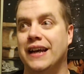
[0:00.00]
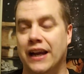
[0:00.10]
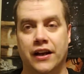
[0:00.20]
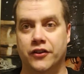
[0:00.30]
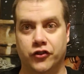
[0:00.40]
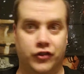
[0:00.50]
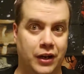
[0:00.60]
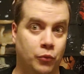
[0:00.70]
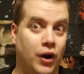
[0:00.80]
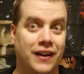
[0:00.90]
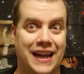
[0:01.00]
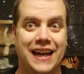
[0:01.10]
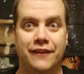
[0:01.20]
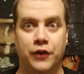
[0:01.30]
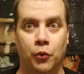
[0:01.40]
and not just saying well
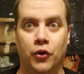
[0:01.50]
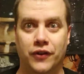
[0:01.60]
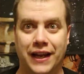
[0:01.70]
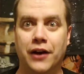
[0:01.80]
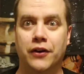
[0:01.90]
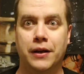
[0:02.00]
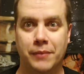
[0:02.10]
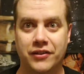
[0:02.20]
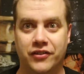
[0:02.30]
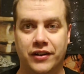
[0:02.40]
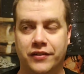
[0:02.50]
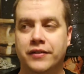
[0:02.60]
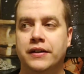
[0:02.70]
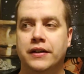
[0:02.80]
hey if you weren't there you missed it